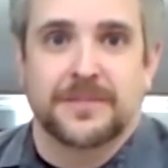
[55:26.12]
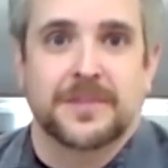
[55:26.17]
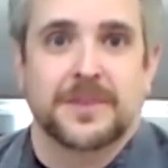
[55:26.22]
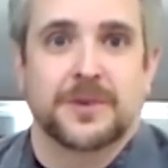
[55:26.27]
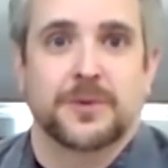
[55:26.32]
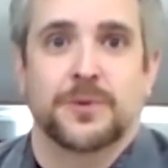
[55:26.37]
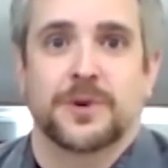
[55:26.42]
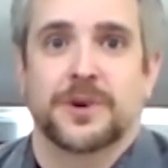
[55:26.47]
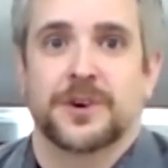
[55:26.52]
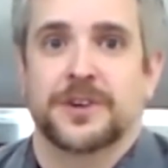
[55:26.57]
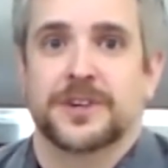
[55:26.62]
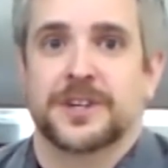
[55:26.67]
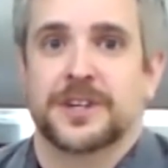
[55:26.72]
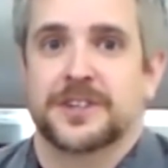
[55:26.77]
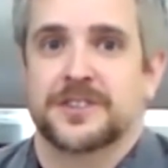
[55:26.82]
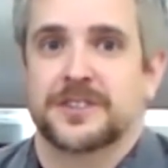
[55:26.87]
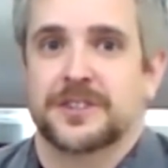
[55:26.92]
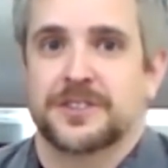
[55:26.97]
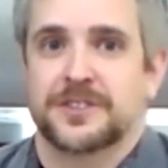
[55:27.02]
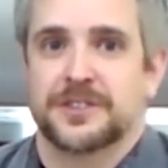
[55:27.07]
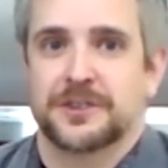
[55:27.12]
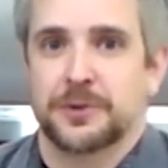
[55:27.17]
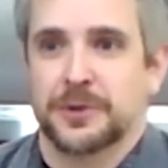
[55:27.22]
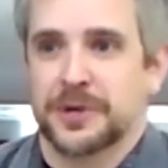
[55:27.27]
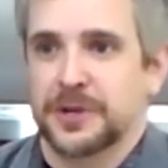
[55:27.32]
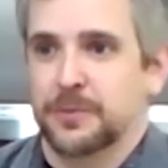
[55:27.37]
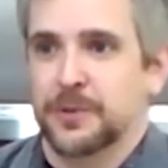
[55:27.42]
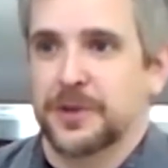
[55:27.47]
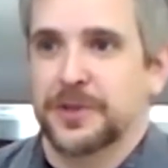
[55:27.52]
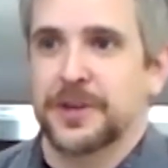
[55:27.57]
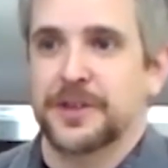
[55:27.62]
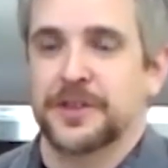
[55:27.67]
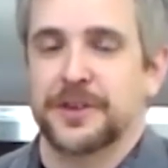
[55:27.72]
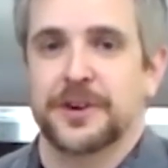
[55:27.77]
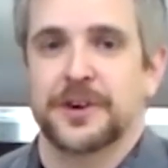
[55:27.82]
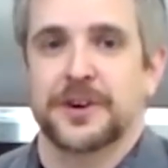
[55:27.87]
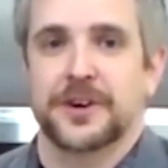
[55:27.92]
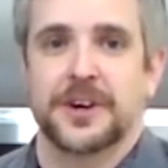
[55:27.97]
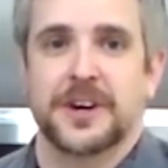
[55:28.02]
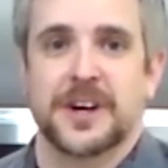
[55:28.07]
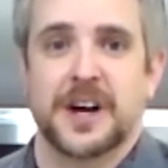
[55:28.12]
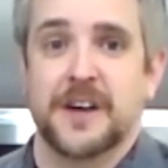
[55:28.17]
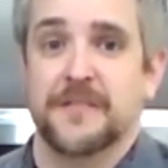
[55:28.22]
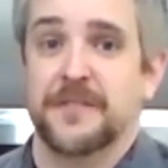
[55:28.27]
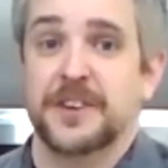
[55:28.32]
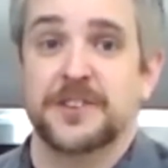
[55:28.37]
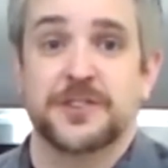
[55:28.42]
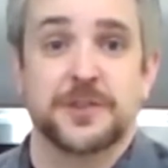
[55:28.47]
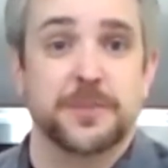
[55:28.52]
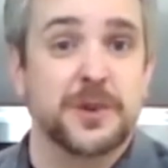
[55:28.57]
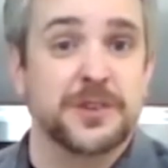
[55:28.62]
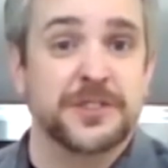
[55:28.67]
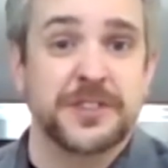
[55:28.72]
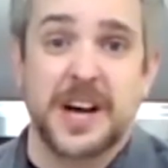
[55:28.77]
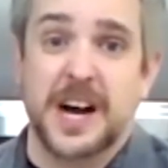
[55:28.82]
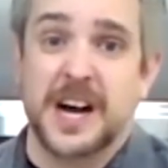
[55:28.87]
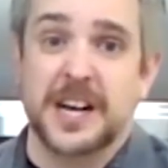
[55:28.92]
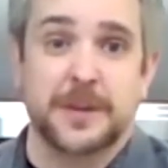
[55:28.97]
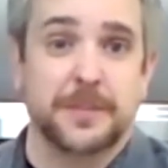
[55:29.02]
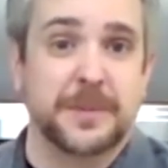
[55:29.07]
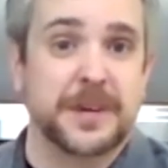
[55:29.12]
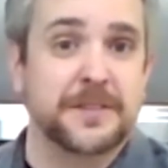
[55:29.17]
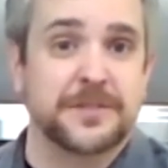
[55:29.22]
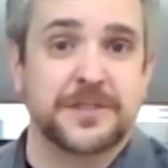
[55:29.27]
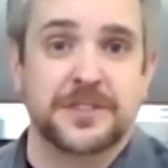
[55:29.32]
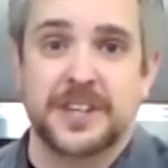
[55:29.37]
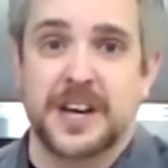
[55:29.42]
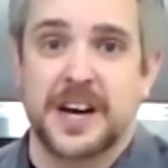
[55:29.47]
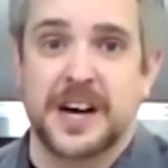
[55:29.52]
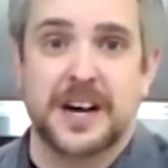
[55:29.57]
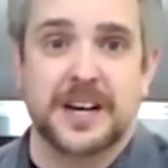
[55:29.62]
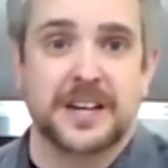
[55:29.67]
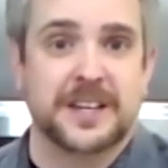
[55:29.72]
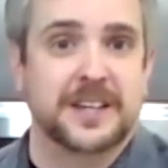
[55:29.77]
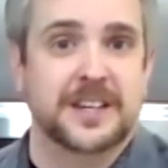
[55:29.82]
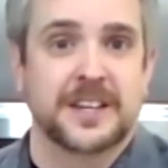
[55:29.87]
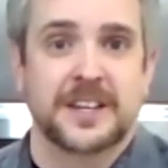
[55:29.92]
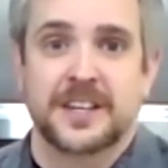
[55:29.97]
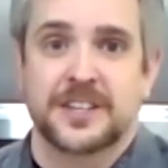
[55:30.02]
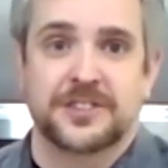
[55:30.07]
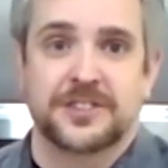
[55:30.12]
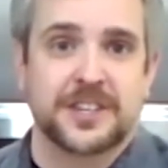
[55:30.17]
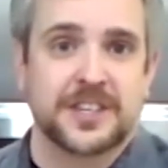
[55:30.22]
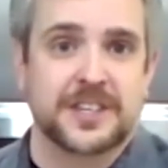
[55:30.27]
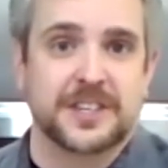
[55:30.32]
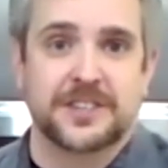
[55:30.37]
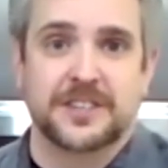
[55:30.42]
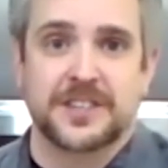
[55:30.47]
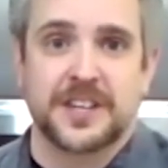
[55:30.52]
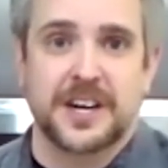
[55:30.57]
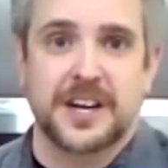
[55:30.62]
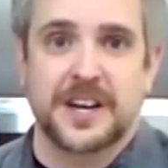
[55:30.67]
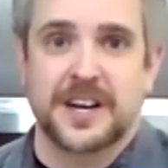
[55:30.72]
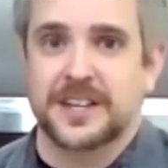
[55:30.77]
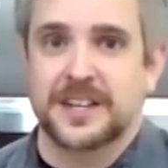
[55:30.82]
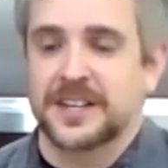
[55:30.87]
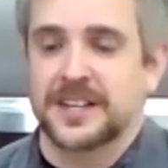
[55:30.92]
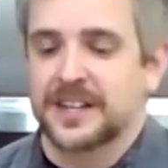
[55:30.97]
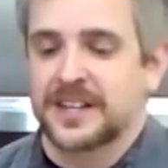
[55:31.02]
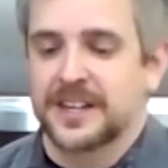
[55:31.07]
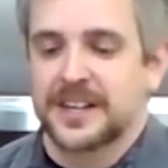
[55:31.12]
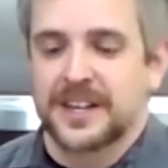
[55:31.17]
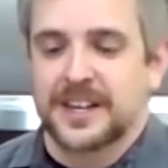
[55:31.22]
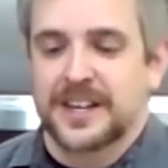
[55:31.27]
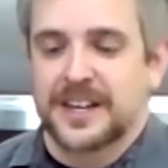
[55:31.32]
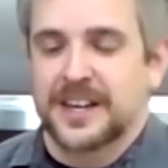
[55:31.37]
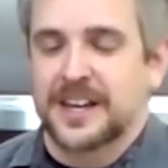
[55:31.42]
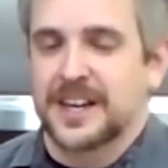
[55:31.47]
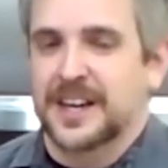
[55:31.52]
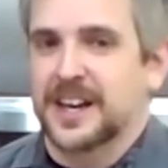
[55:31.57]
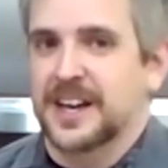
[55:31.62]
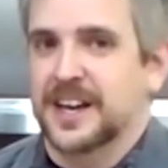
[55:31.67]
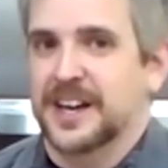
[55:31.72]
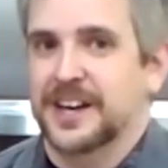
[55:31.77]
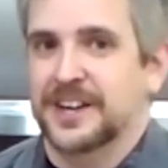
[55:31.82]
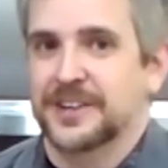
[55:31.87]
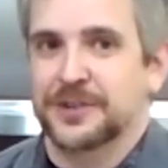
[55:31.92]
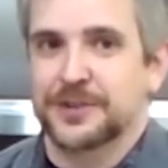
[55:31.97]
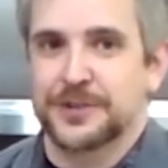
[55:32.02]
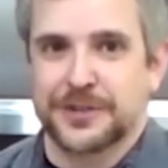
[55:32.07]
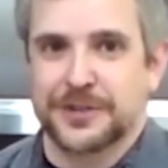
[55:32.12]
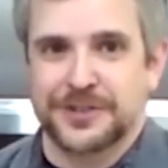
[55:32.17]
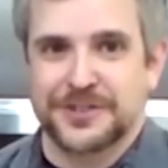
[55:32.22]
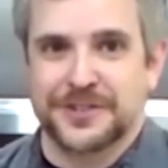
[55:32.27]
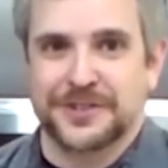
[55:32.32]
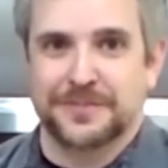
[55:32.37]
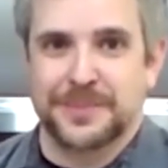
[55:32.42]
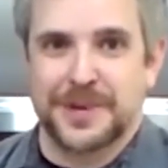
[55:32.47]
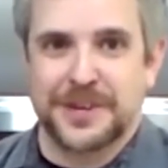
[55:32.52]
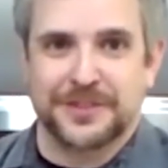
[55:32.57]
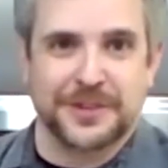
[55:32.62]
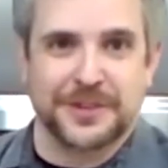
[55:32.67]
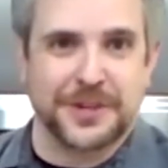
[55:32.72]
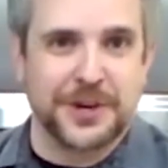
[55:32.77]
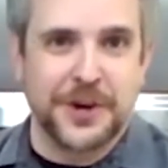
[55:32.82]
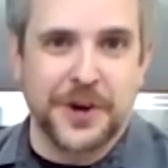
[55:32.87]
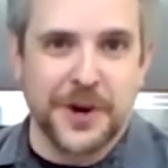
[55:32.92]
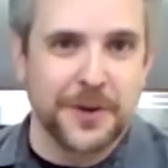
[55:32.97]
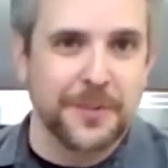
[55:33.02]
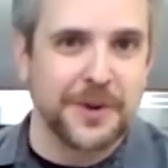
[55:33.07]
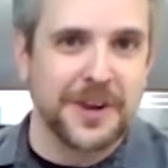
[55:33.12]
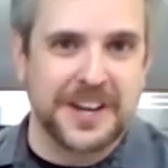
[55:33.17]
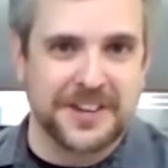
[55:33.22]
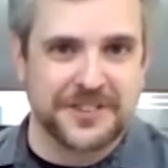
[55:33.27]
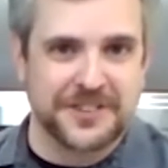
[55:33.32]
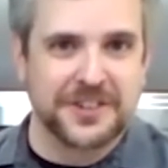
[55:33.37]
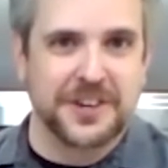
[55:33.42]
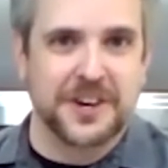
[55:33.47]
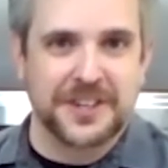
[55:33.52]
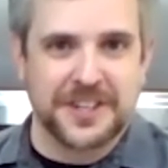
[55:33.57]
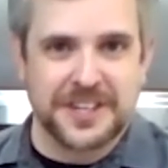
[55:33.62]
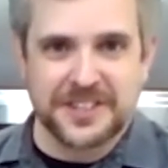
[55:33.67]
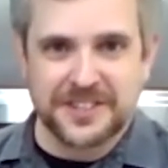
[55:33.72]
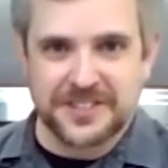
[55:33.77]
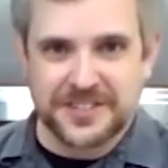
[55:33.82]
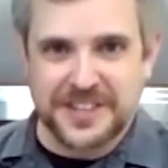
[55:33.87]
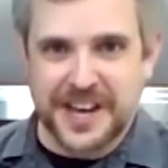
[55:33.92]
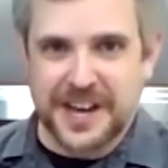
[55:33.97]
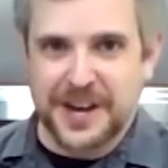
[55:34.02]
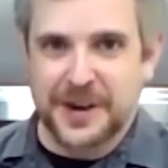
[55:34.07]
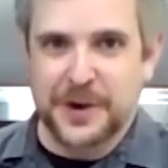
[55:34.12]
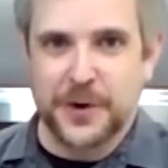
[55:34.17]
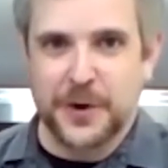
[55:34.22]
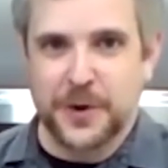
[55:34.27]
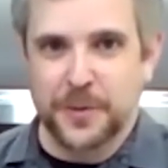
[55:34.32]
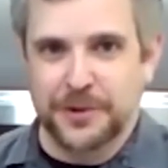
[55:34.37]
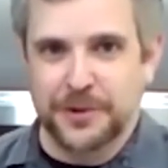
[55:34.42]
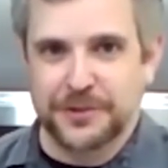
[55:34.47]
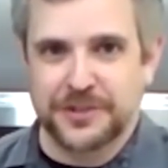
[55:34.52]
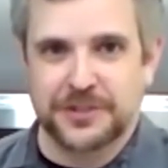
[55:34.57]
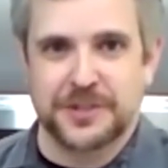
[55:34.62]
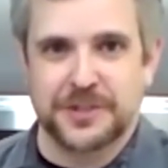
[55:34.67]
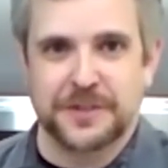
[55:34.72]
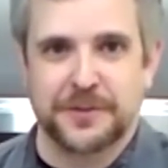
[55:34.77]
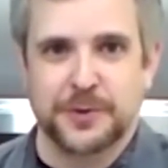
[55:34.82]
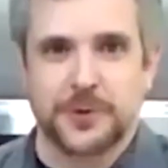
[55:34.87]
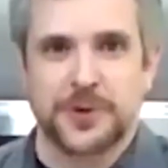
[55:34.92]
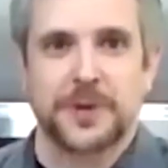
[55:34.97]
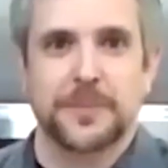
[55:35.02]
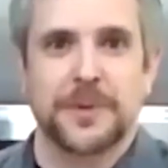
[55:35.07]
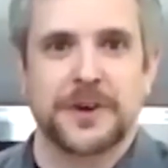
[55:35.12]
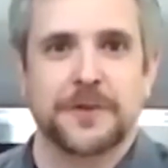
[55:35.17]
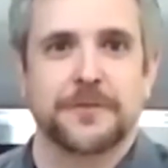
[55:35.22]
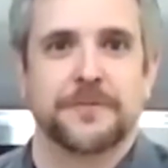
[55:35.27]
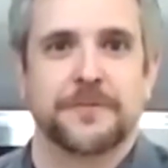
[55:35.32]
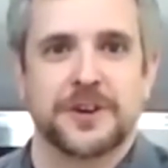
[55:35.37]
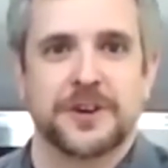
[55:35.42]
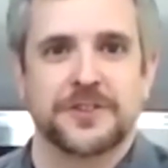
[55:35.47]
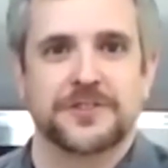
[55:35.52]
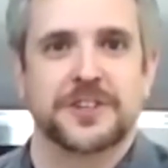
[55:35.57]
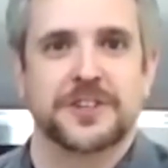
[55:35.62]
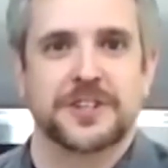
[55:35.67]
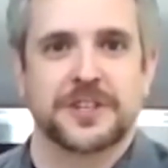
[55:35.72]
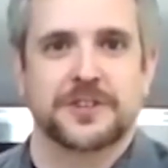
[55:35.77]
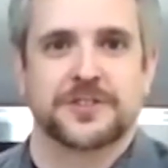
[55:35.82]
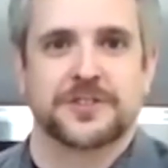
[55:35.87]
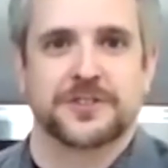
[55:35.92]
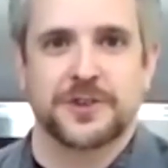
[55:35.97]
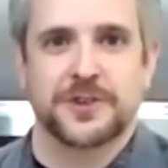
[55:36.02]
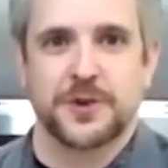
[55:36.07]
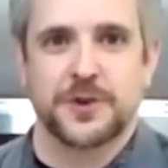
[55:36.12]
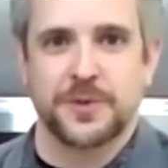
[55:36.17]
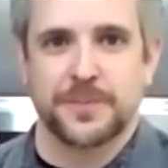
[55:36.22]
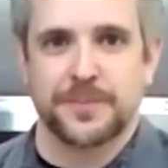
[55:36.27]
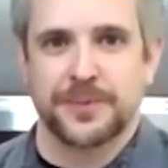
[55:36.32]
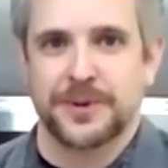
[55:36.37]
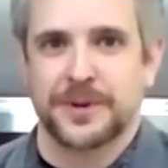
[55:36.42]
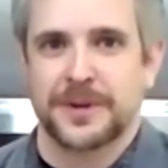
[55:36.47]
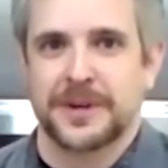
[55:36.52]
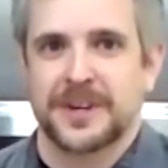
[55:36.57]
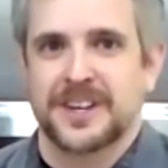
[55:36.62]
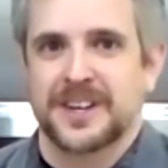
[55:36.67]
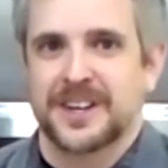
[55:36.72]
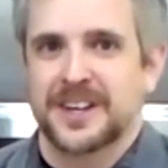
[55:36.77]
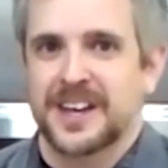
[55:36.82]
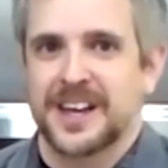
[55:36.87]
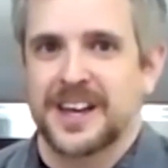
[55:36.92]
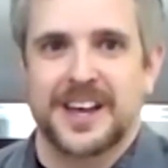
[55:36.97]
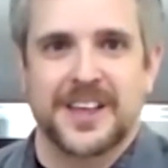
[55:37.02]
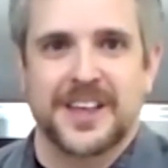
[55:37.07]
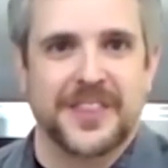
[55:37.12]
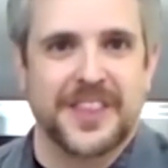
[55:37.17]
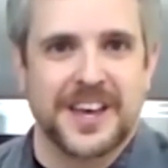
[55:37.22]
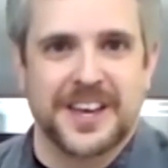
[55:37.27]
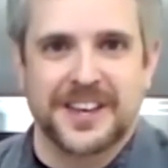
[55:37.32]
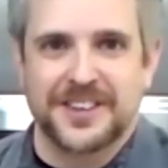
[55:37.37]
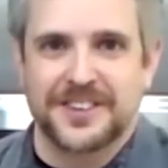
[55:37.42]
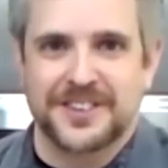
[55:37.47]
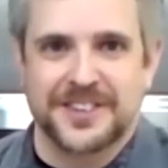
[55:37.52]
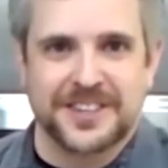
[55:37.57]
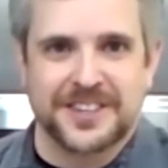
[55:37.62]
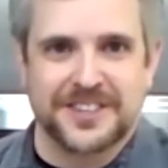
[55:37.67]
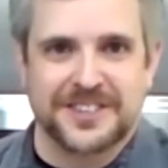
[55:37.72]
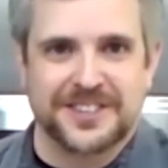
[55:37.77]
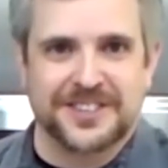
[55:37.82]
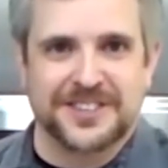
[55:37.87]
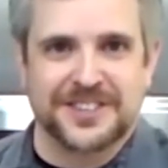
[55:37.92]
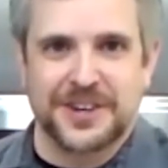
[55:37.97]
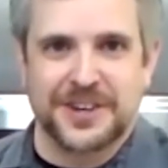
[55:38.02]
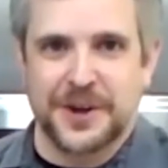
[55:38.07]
where you can just do it with either a vegetable stock, beef stock, chicken stock, and you just basically caramelize onions down almost as if you were going to make a French onion soup, and then just,